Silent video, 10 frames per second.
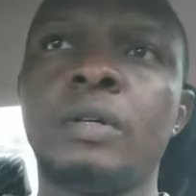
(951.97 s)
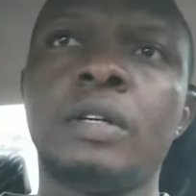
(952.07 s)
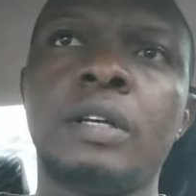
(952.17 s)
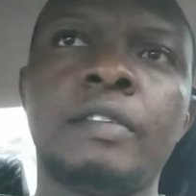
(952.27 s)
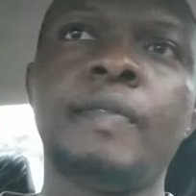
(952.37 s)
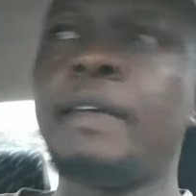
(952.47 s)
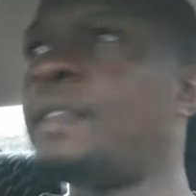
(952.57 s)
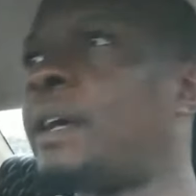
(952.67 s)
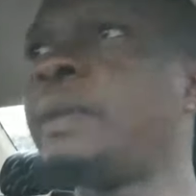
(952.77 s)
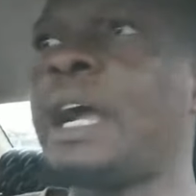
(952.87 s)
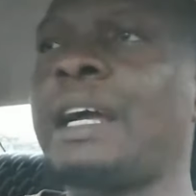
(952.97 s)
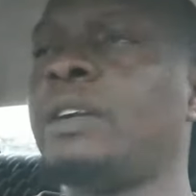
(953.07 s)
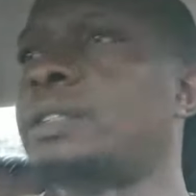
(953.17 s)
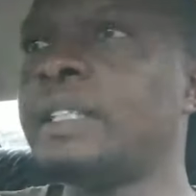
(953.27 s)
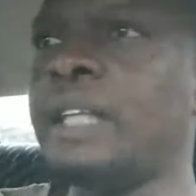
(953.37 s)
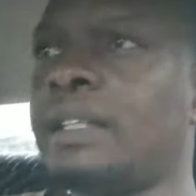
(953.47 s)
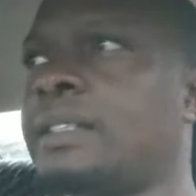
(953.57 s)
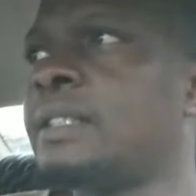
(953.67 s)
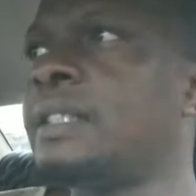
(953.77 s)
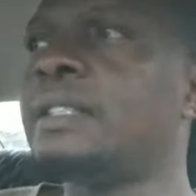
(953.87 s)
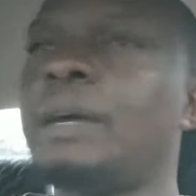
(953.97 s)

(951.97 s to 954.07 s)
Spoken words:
If not me, I cannot take that. This that.